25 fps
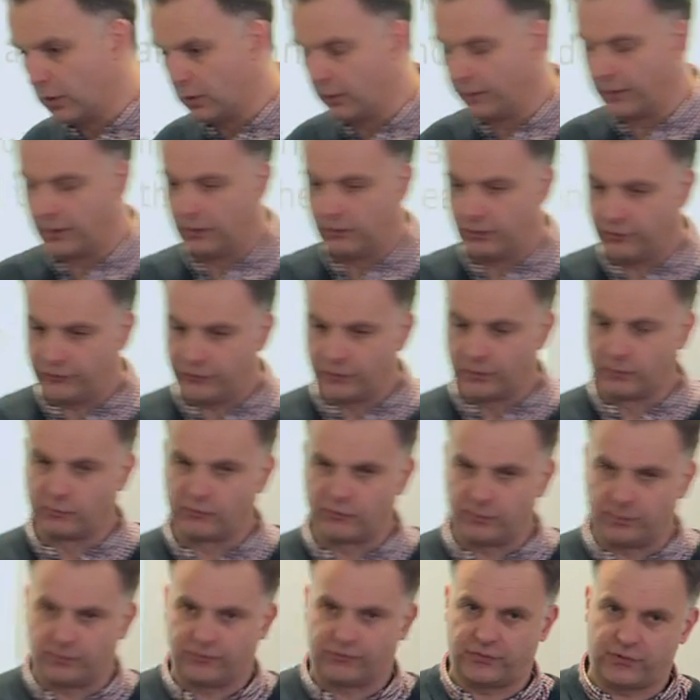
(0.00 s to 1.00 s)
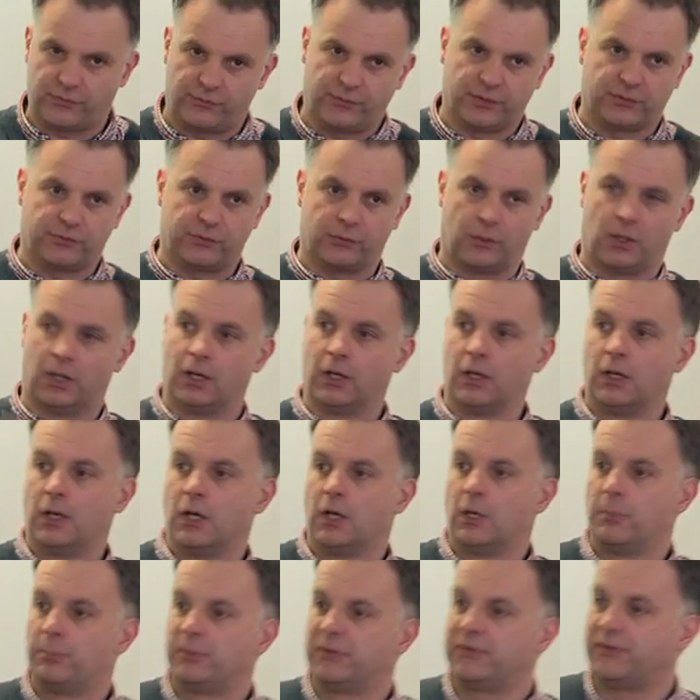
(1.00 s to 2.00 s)
or there are some specific to a
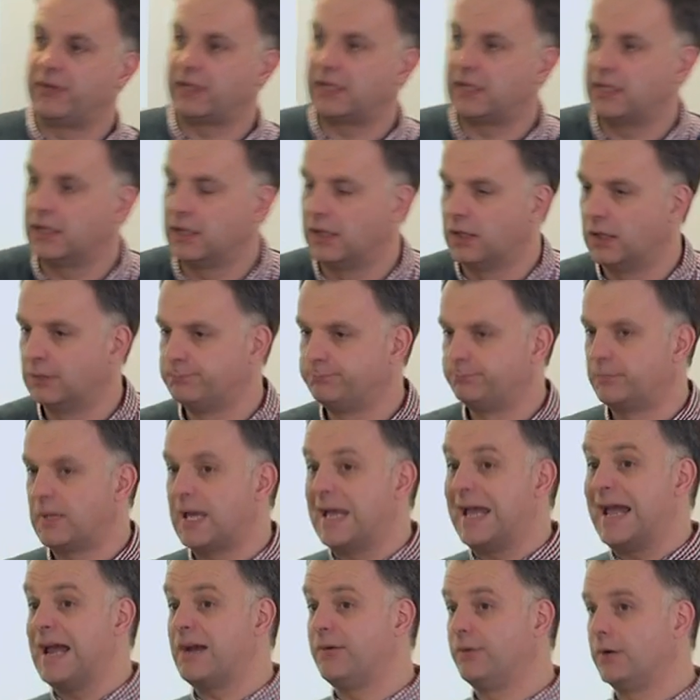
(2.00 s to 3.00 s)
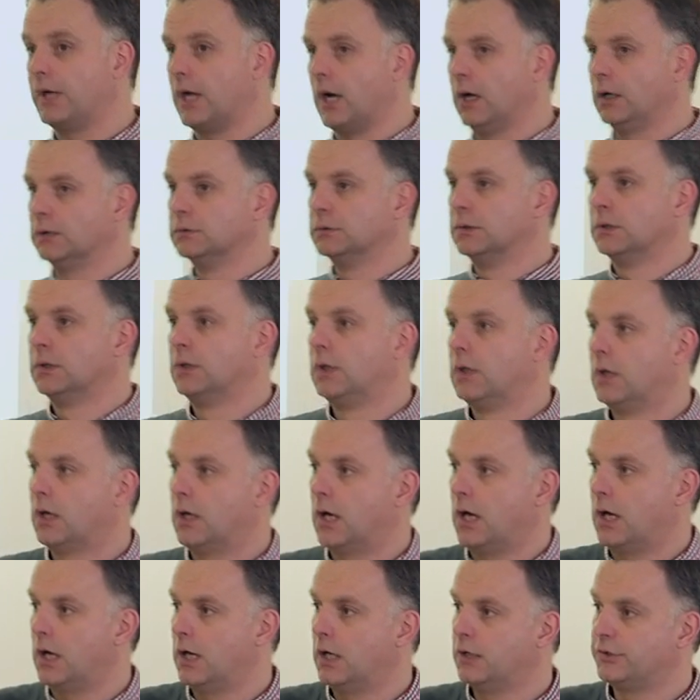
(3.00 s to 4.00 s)
particular area,
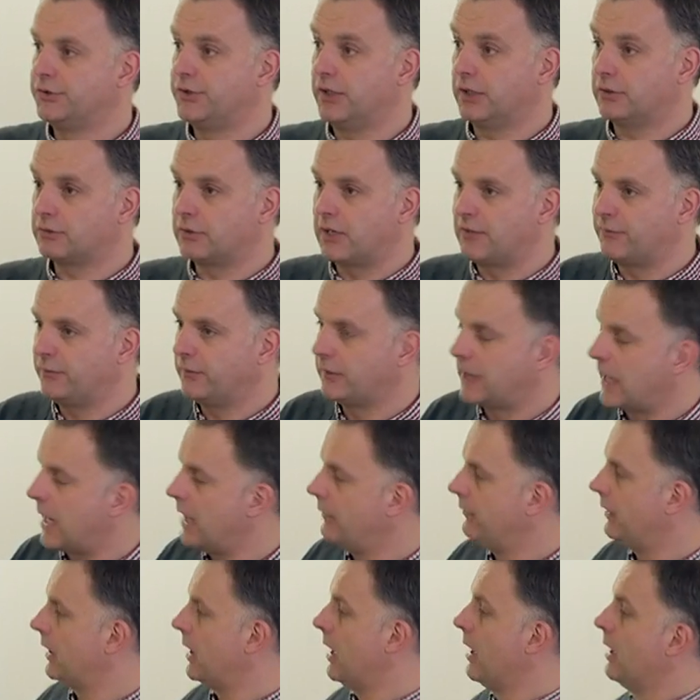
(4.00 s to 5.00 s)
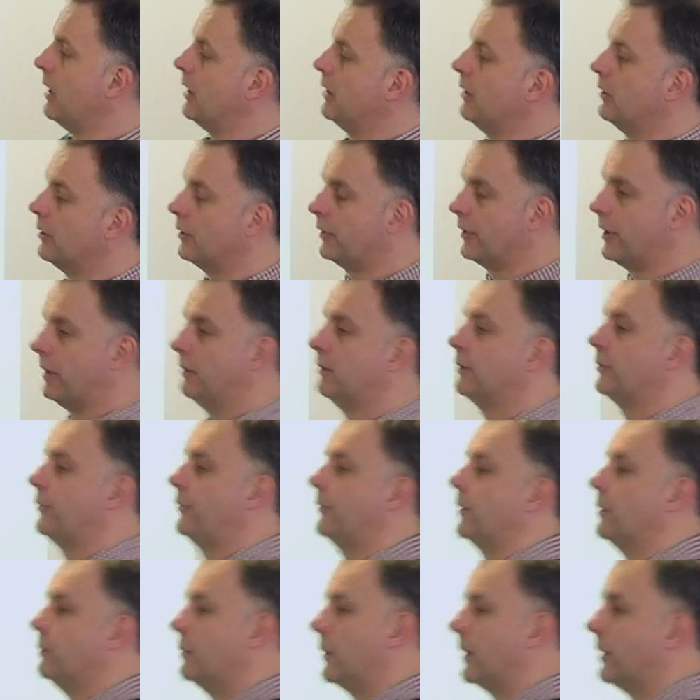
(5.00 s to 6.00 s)
geographic area, or there are
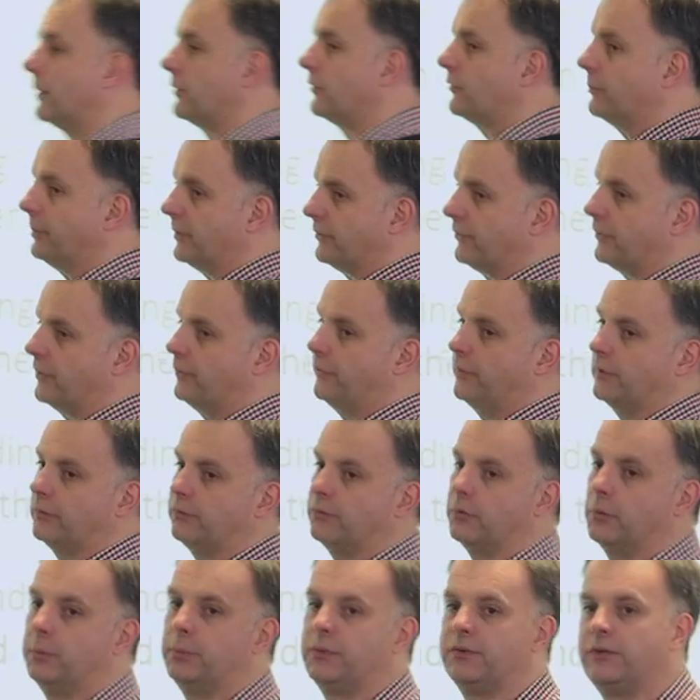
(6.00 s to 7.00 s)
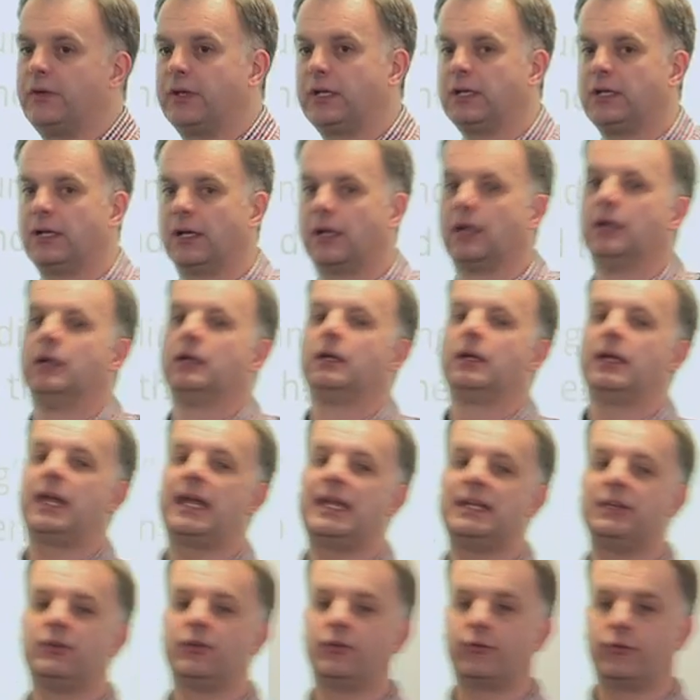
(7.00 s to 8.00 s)
some that are specific to a particular
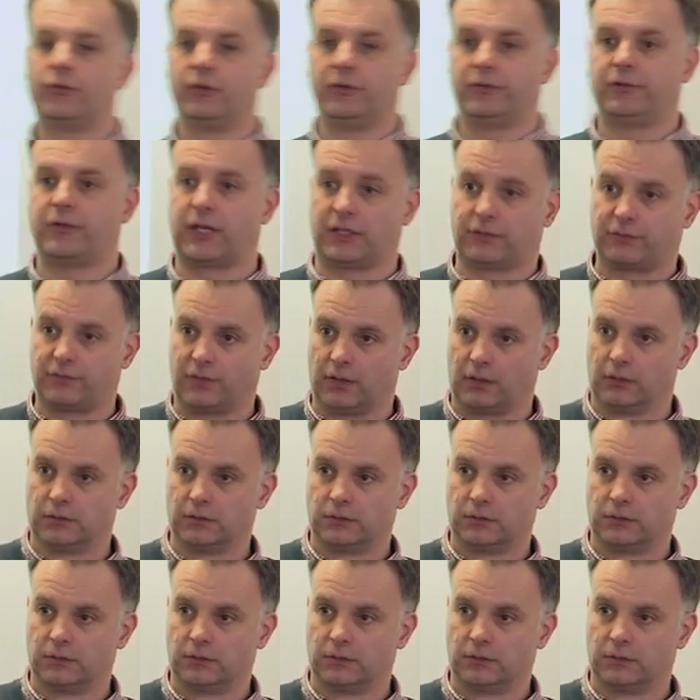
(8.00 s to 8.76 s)
industry sector.